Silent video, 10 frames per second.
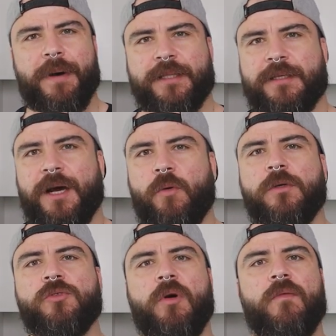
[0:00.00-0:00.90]
But I
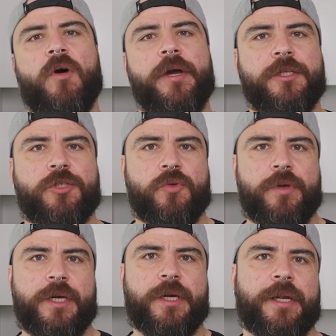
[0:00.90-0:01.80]
want to avoid to
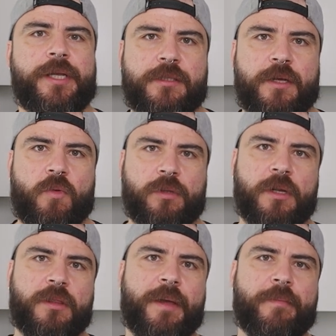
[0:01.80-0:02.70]
increase the
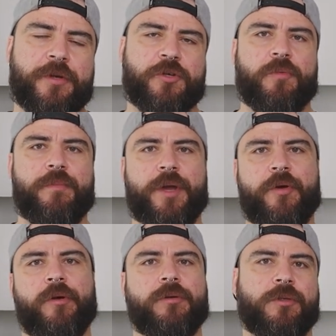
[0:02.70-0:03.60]
water temperature
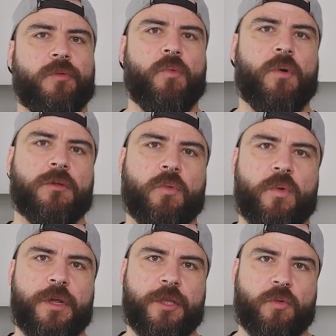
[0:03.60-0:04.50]
because what
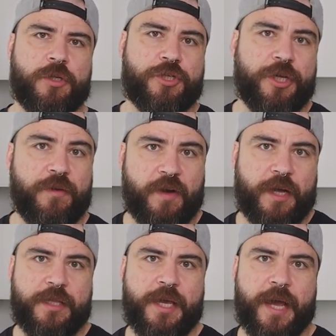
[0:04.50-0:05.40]
we need to achieve
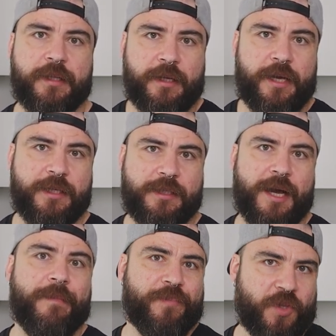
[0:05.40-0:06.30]
at the end is
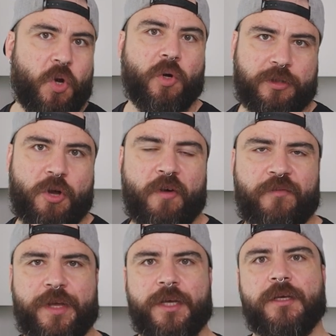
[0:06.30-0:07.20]
a cold coffee.